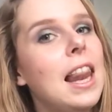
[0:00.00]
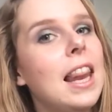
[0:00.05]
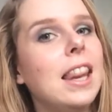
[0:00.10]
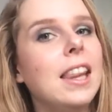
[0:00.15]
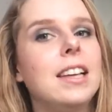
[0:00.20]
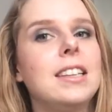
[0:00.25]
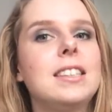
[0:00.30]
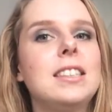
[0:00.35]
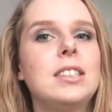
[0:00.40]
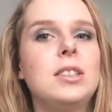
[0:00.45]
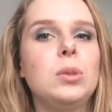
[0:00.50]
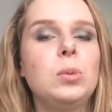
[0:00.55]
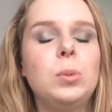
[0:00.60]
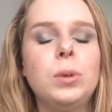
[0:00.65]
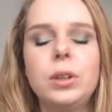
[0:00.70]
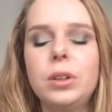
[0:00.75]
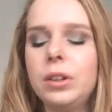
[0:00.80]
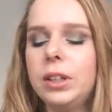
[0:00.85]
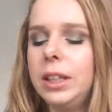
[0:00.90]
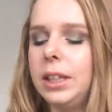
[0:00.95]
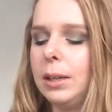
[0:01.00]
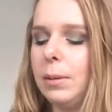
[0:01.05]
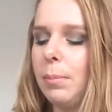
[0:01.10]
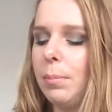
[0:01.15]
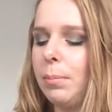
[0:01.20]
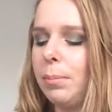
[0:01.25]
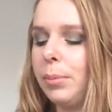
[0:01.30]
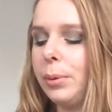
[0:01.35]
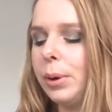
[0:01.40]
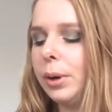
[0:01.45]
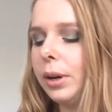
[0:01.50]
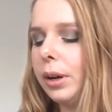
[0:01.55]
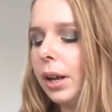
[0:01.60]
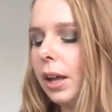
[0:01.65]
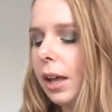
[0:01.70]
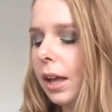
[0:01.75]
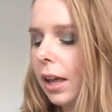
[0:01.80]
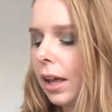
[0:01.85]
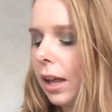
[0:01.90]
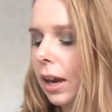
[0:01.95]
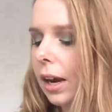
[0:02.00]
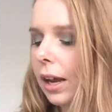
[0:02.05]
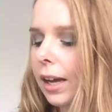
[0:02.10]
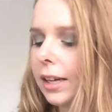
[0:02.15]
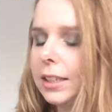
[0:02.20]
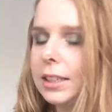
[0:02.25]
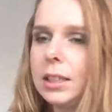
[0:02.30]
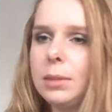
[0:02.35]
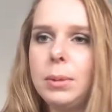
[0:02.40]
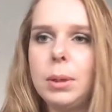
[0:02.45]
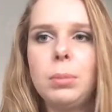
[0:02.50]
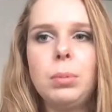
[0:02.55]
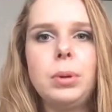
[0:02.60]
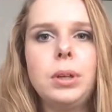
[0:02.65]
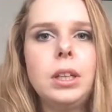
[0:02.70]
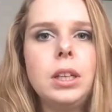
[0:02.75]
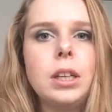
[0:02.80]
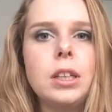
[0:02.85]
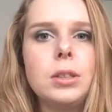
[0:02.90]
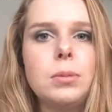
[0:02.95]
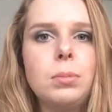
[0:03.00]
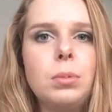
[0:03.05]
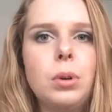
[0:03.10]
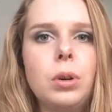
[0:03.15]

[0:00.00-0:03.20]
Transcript: less to work on it, but I still made pretty nice